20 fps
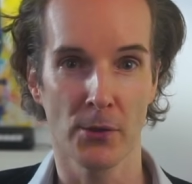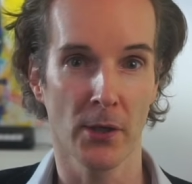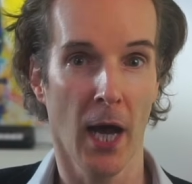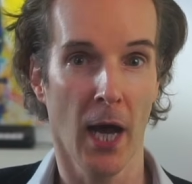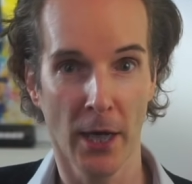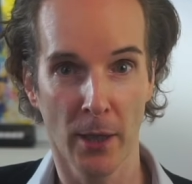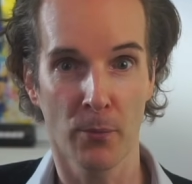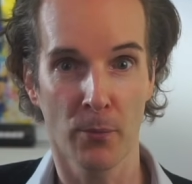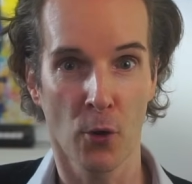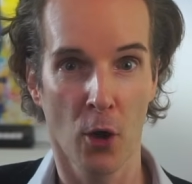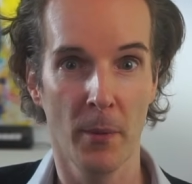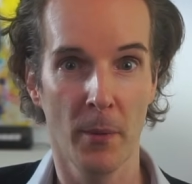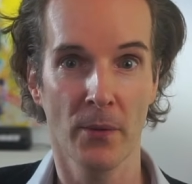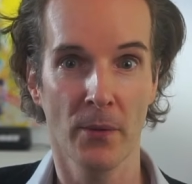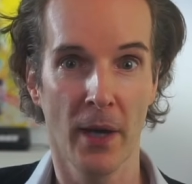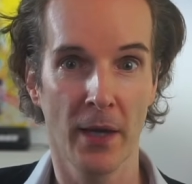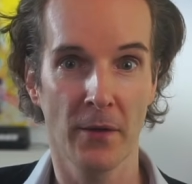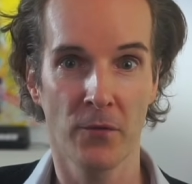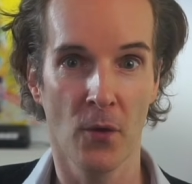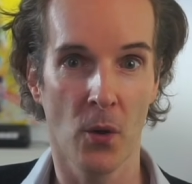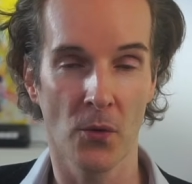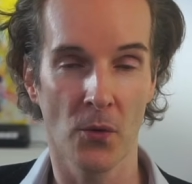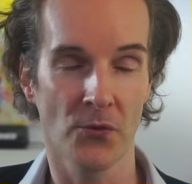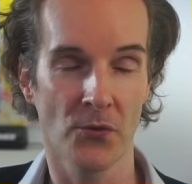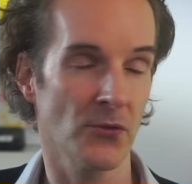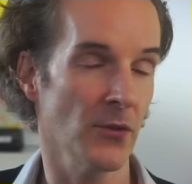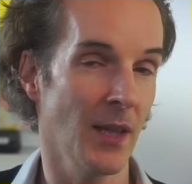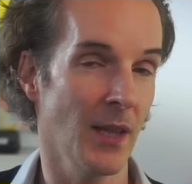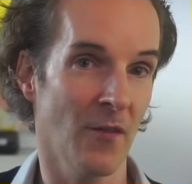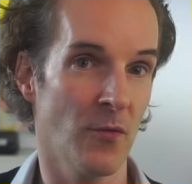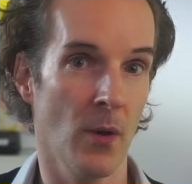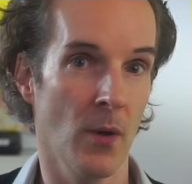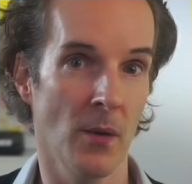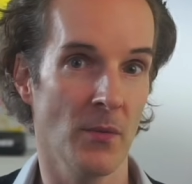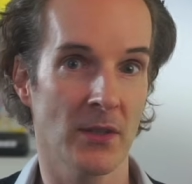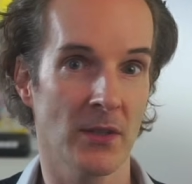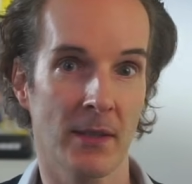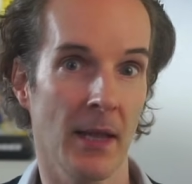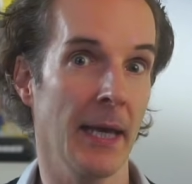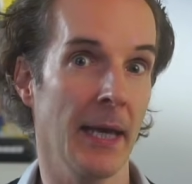So unemployment rate falls. And
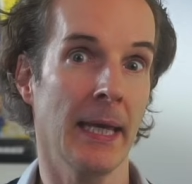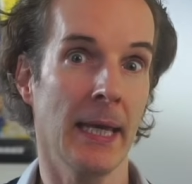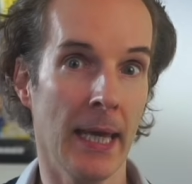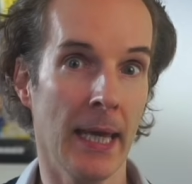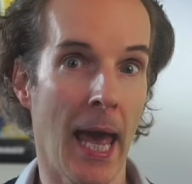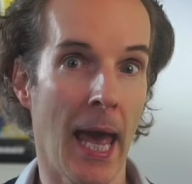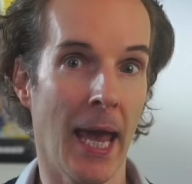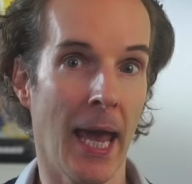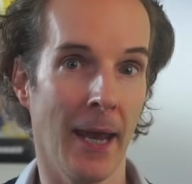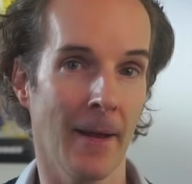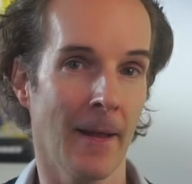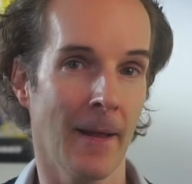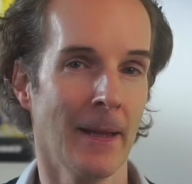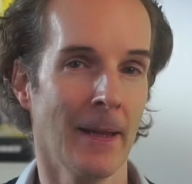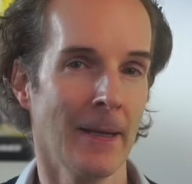everyone's like, yay.